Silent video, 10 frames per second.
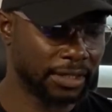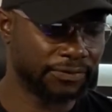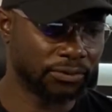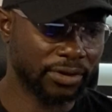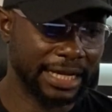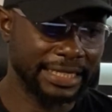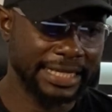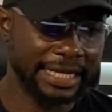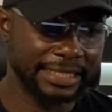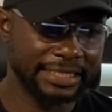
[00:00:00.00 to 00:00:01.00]
If you look at
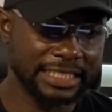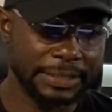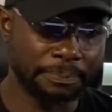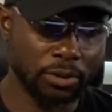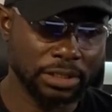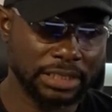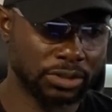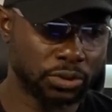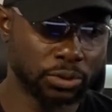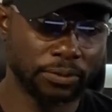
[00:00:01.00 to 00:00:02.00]
here, this is sports
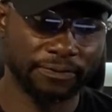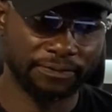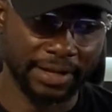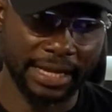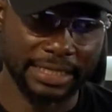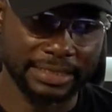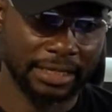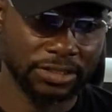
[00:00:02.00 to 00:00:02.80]
to fiat.